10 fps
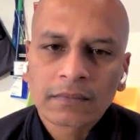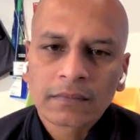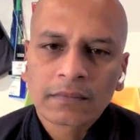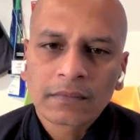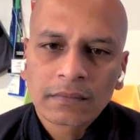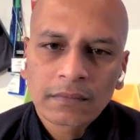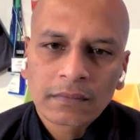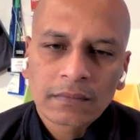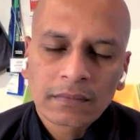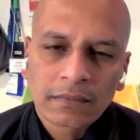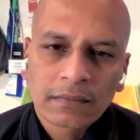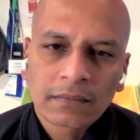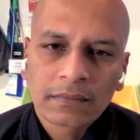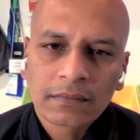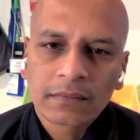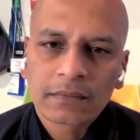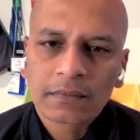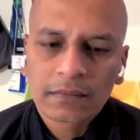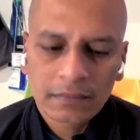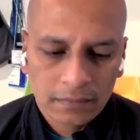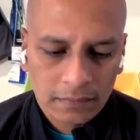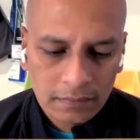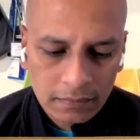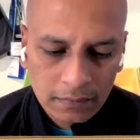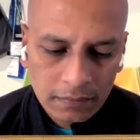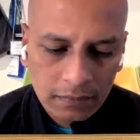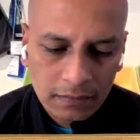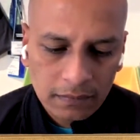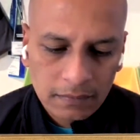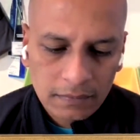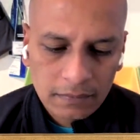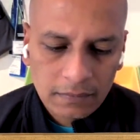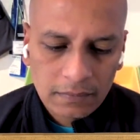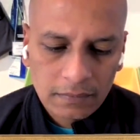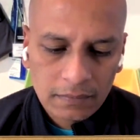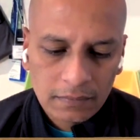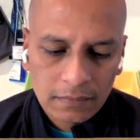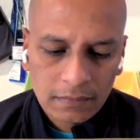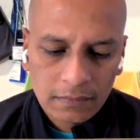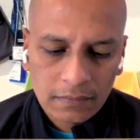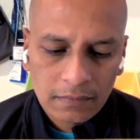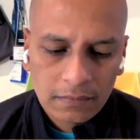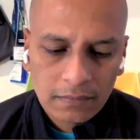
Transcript: This person isn't speaking.